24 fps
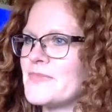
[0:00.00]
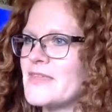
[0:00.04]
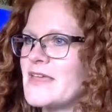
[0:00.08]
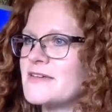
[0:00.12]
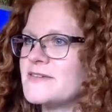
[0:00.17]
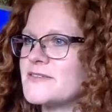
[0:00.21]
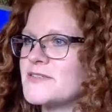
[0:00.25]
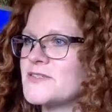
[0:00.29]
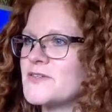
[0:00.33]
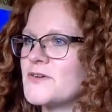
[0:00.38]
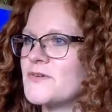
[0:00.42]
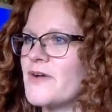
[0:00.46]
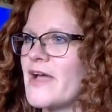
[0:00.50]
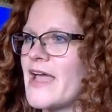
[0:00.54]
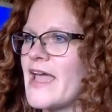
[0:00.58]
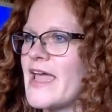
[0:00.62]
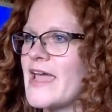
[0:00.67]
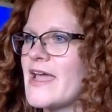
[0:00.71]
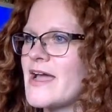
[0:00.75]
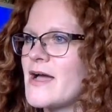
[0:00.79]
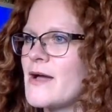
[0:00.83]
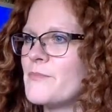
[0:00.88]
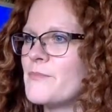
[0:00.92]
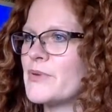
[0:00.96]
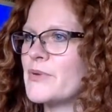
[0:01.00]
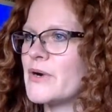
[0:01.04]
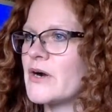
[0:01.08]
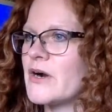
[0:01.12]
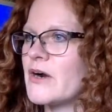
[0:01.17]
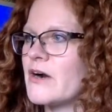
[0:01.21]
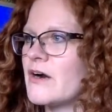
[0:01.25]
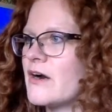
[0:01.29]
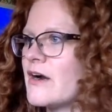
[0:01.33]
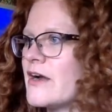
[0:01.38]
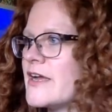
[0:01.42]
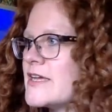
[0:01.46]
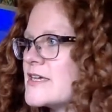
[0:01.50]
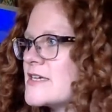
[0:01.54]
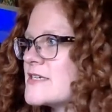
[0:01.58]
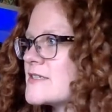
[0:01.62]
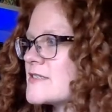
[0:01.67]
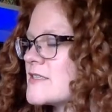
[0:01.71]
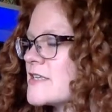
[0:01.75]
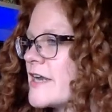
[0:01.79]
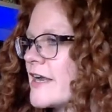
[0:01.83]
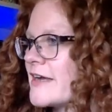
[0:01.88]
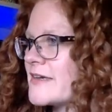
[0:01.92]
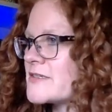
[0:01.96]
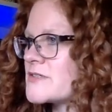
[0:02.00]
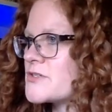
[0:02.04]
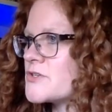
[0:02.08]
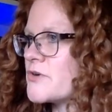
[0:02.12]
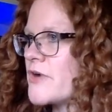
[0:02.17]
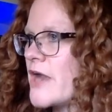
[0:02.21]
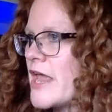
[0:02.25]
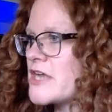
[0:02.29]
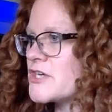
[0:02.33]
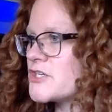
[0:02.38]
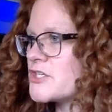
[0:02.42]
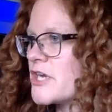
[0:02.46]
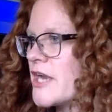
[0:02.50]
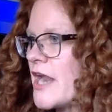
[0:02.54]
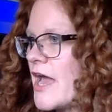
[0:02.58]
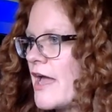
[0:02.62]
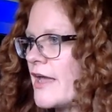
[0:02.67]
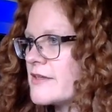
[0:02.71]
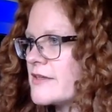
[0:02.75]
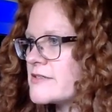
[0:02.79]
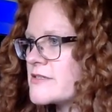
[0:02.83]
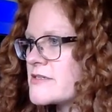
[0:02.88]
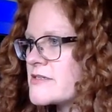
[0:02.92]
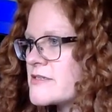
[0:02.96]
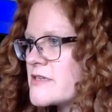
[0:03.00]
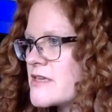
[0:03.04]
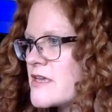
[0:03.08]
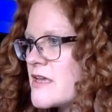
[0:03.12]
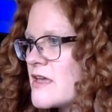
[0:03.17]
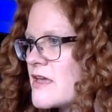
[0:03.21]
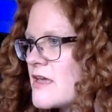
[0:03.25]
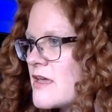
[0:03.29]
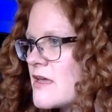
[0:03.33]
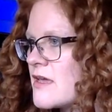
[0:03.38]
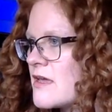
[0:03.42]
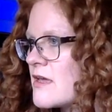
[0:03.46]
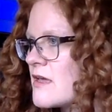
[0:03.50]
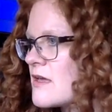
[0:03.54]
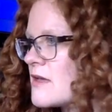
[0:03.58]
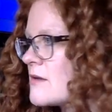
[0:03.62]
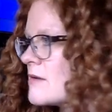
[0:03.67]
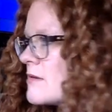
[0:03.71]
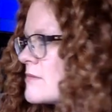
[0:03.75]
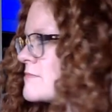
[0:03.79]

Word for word: So Amber is the next donation I see.